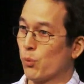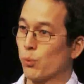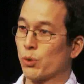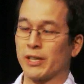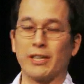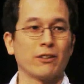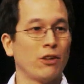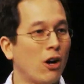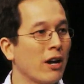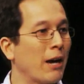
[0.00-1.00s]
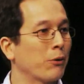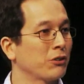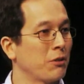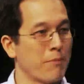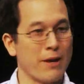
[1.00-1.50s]
working long
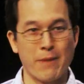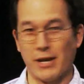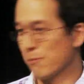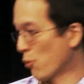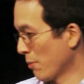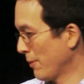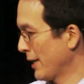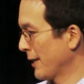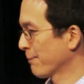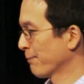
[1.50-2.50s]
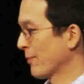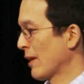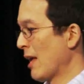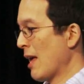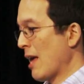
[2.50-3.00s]
hours to make more money.
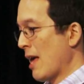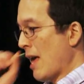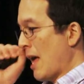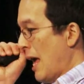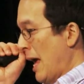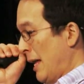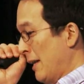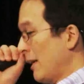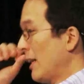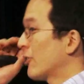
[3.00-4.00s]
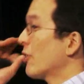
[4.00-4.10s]
And it